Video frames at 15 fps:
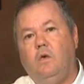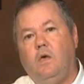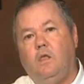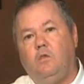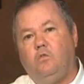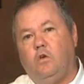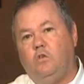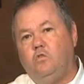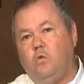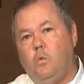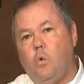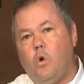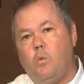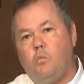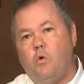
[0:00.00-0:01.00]
and the risk
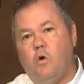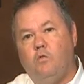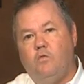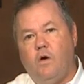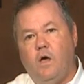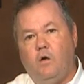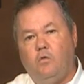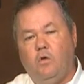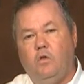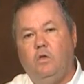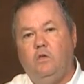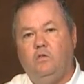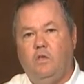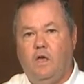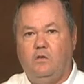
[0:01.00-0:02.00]
reward profile really
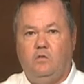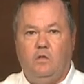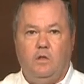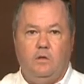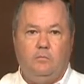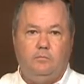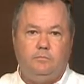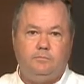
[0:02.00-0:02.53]
is excellent.